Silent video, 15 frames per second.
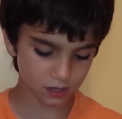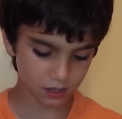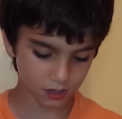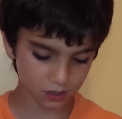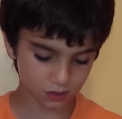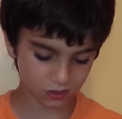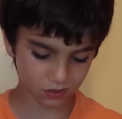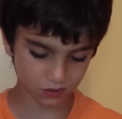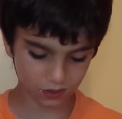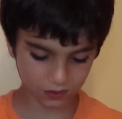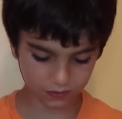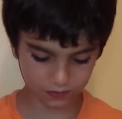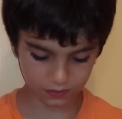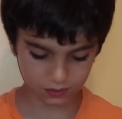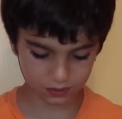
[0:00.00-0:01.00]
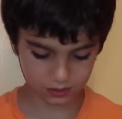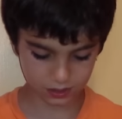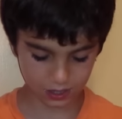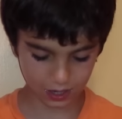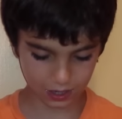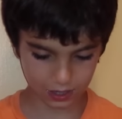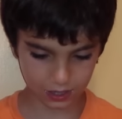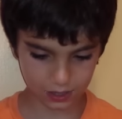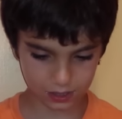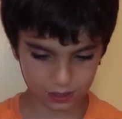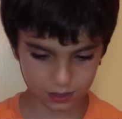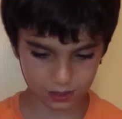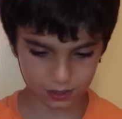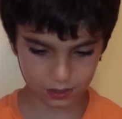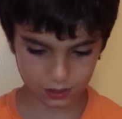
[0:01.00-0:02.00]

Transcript: card trick for a second.